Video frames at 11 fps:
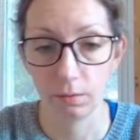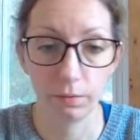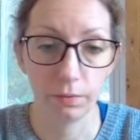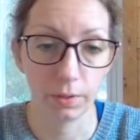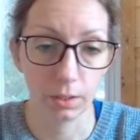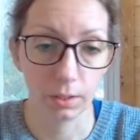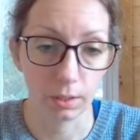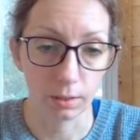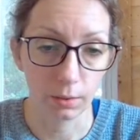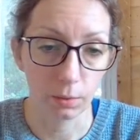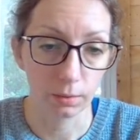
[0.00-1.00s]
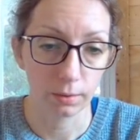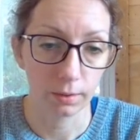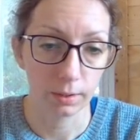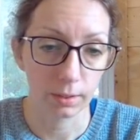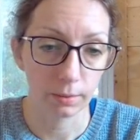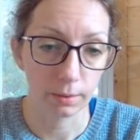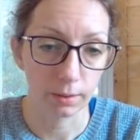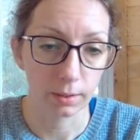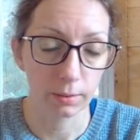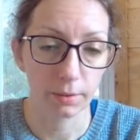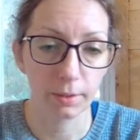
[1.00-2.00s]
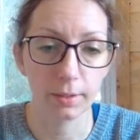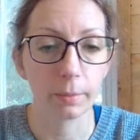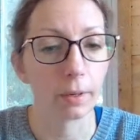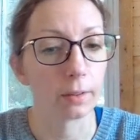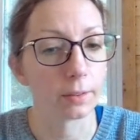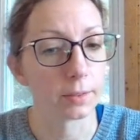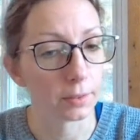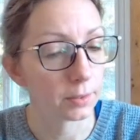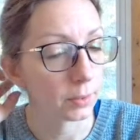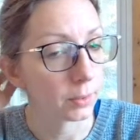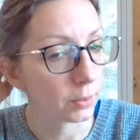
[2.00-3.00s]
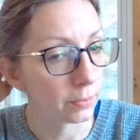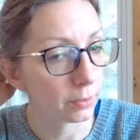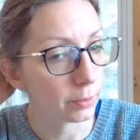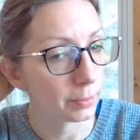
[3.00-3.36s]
finish these corners. That's why these 3D models are so useful,